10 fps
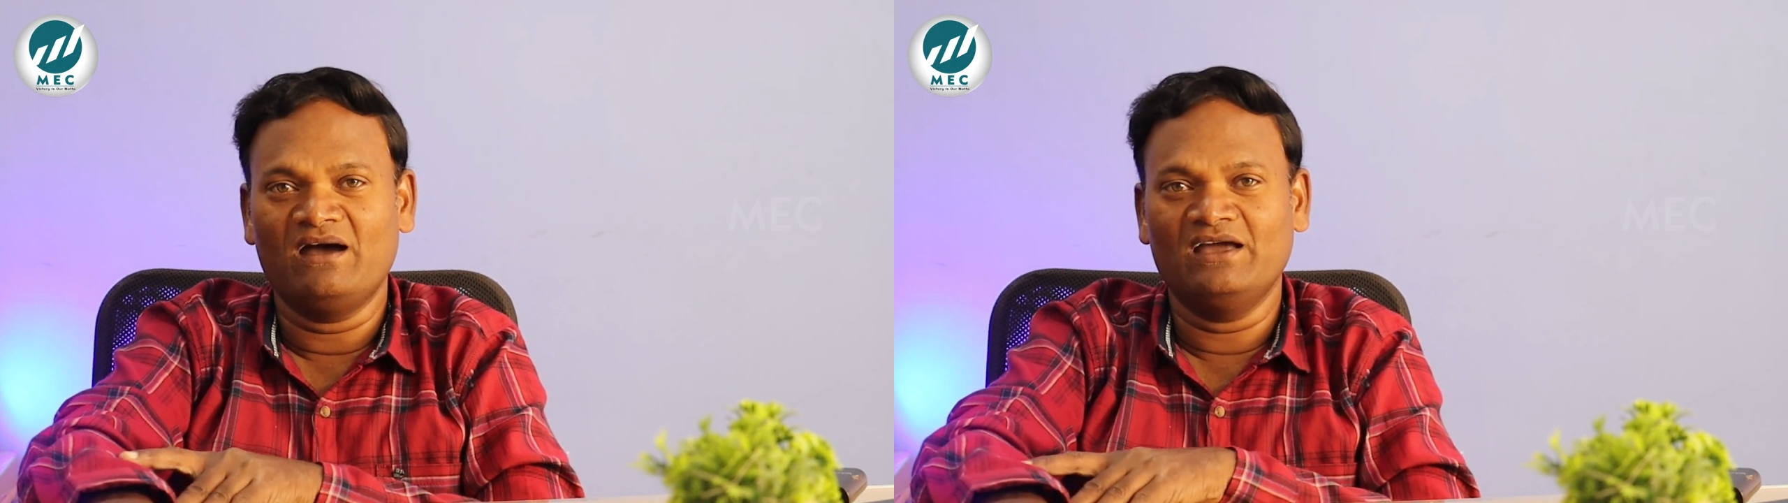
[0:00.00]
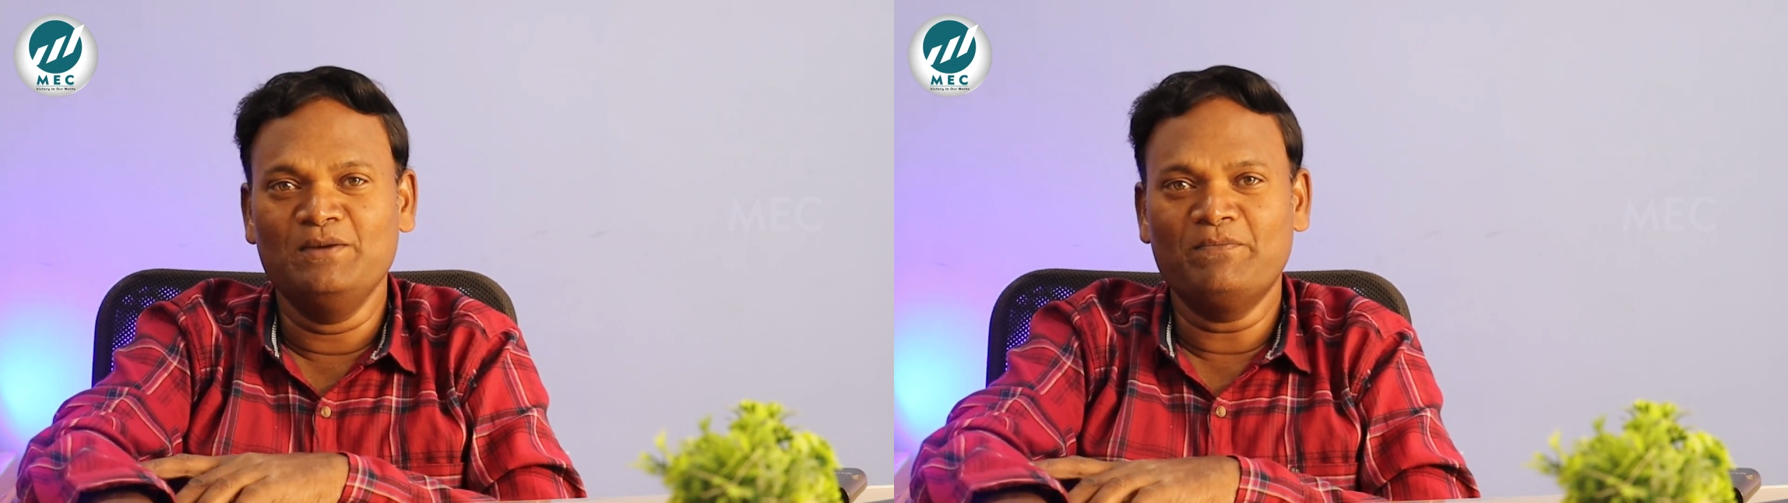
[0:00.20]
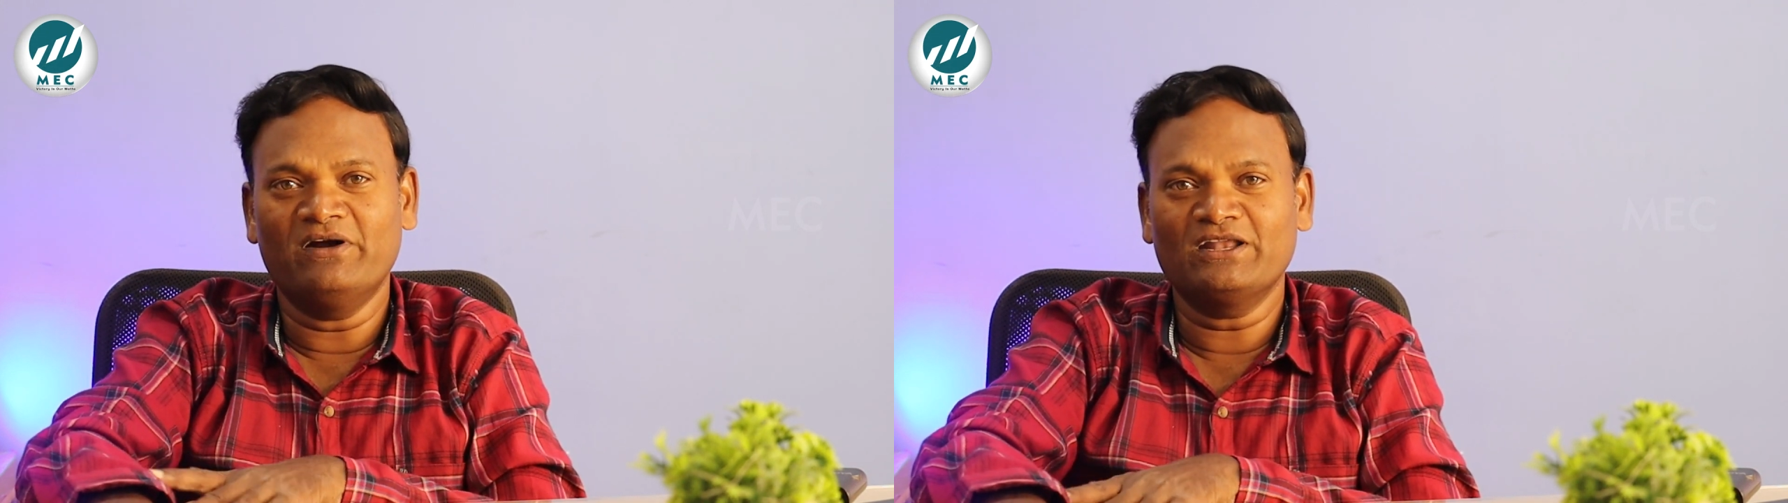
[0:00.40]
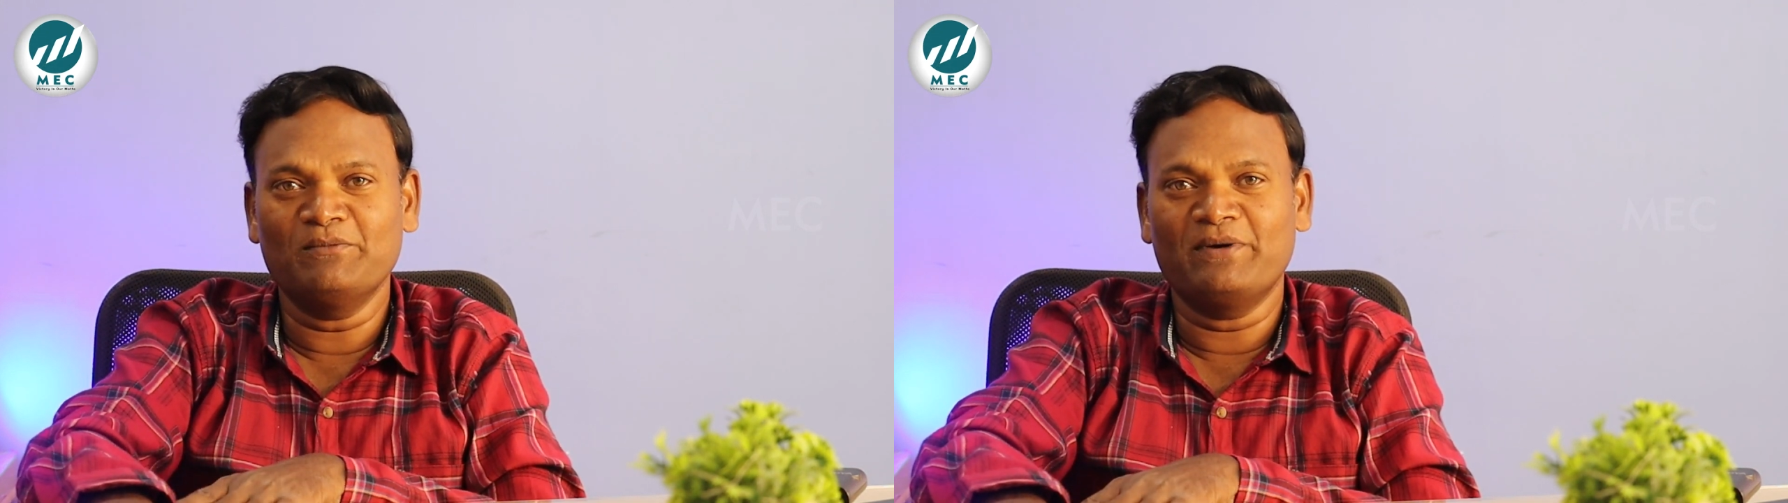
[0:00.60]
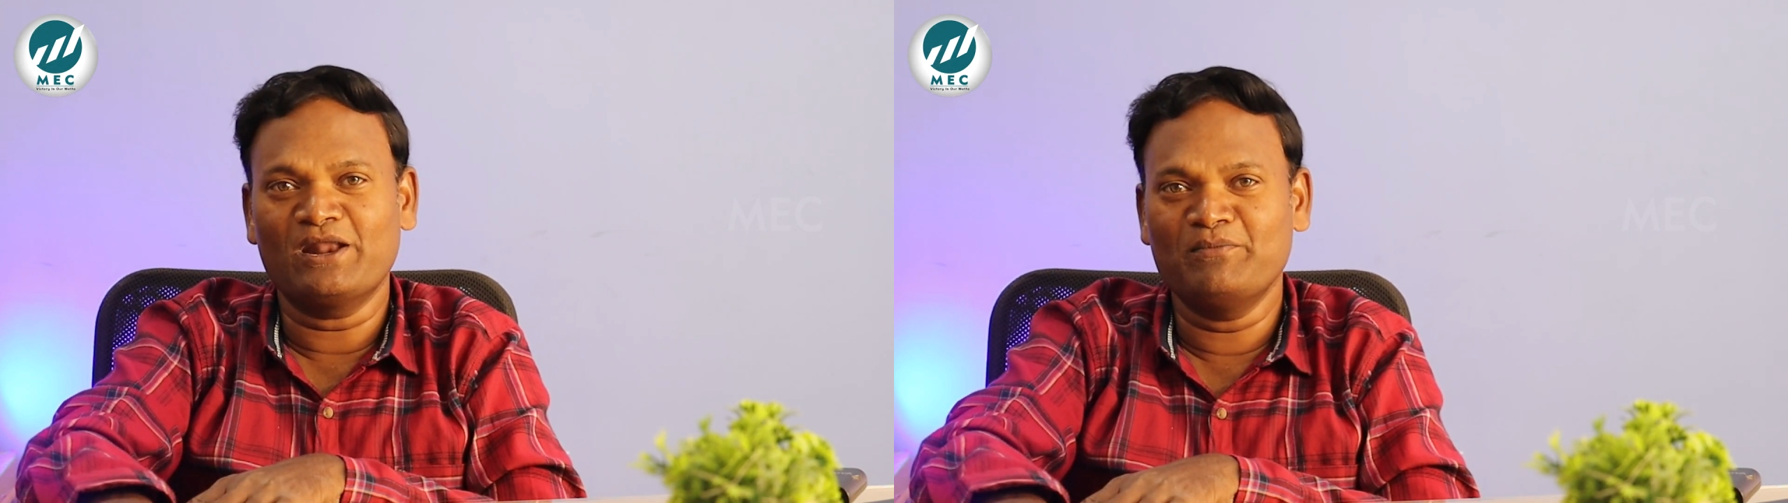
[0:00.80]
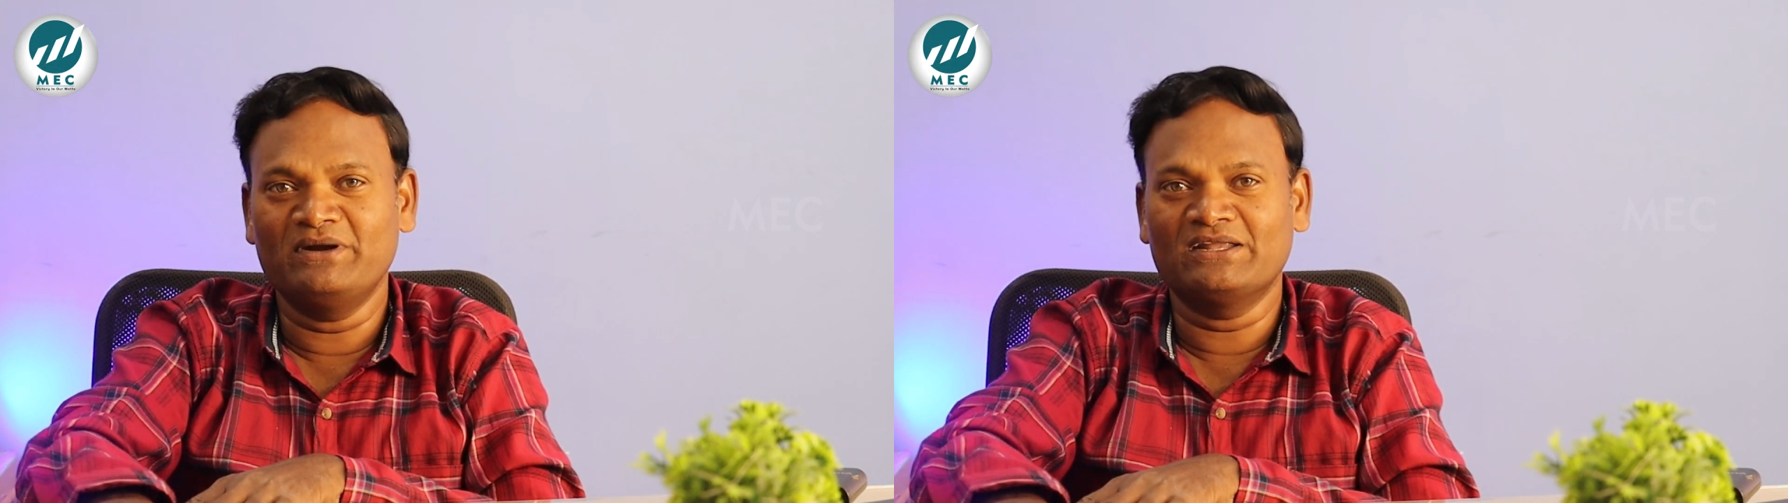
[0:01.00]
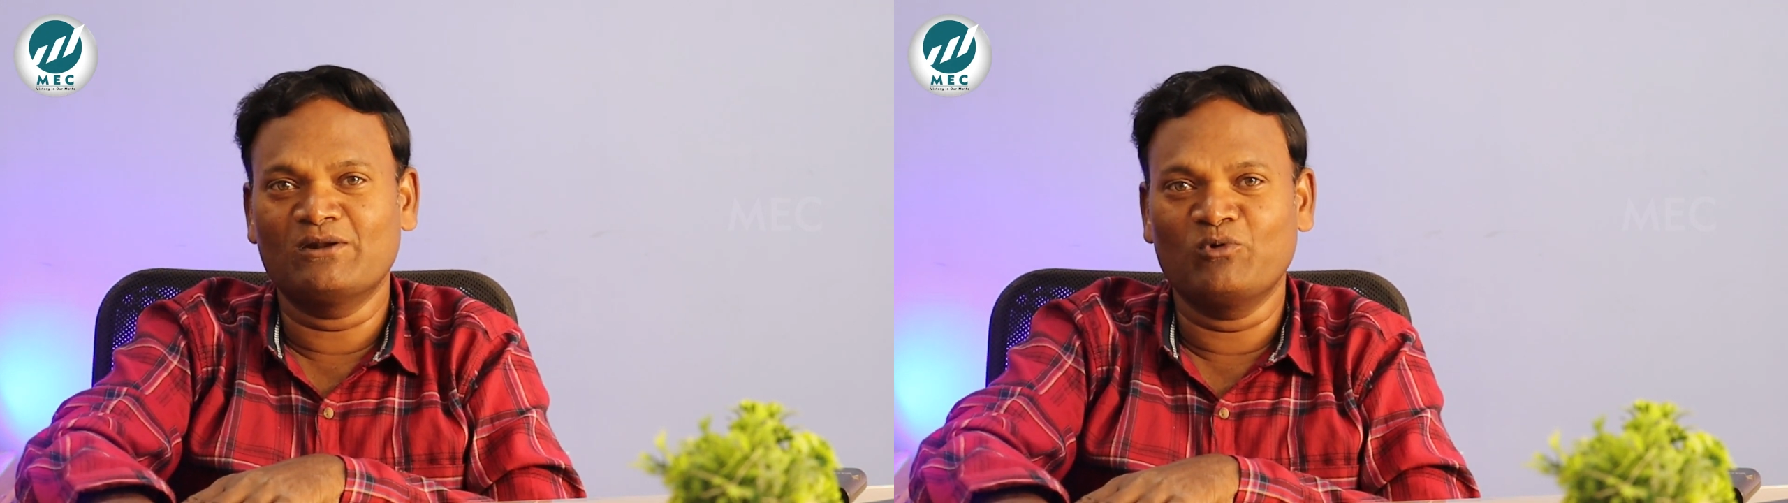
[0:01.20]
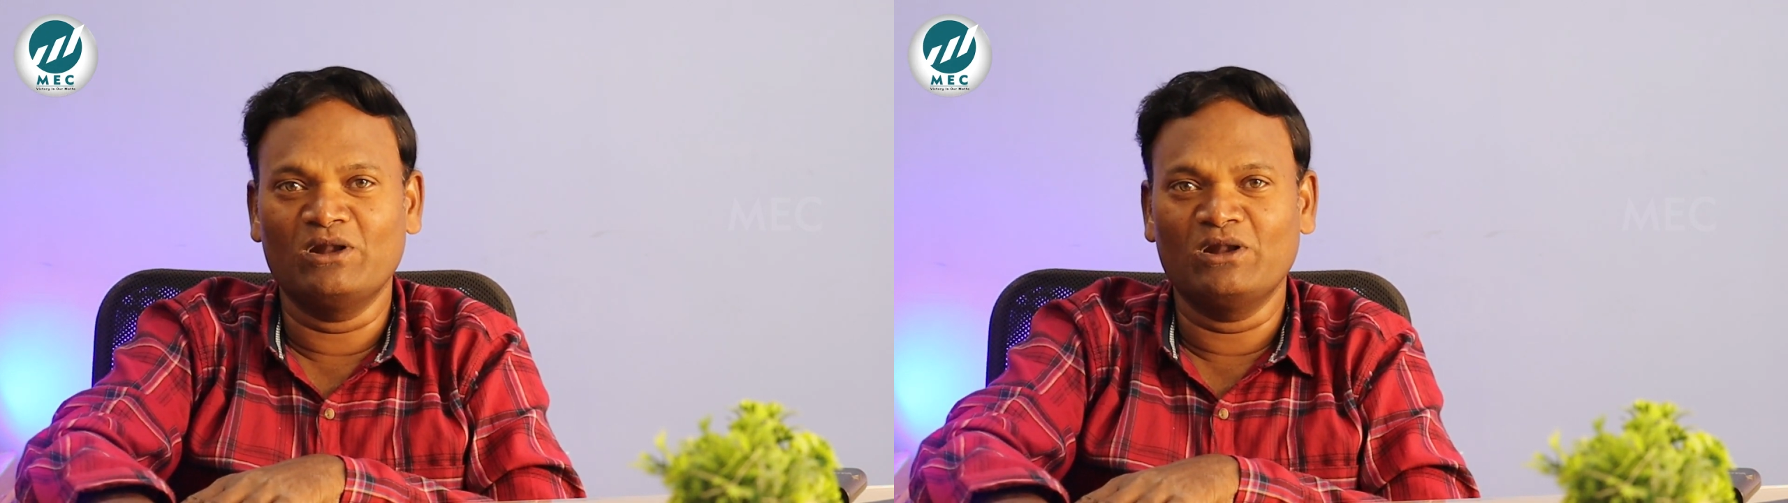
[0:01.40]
uh, important parameter